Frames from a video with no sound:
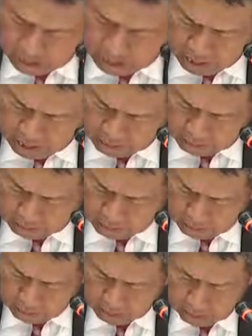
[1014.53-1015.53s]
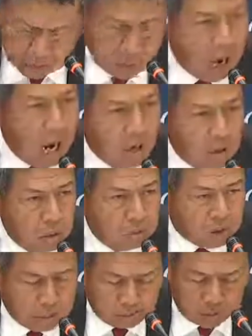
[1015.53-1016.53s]
and uh, I hope
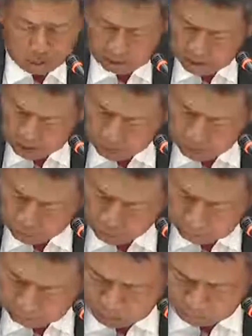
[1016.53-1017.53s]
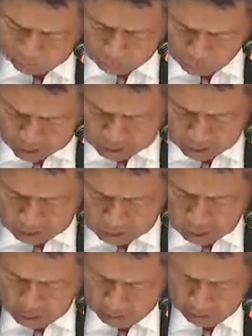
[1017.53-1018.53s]
subsequently this will pave the way
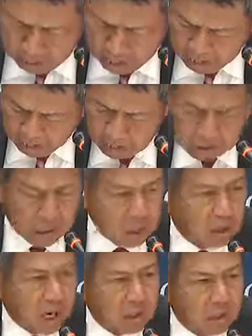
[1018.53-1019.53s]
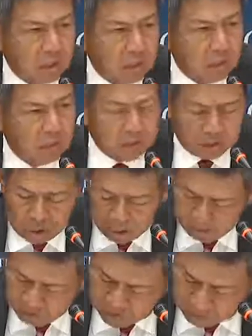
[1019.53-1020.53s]
and anchor the structure of this
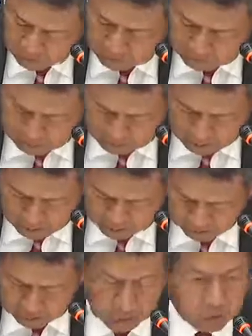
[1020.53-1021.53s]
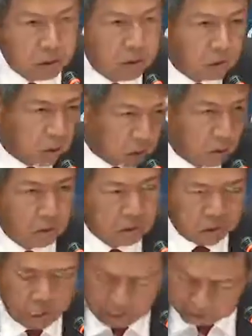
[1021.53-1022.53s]
envisioned uh, ASEAN
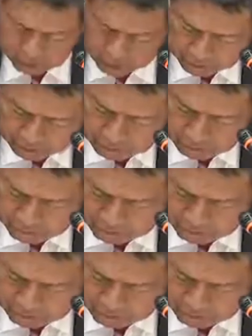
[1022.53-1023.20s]
security architecture.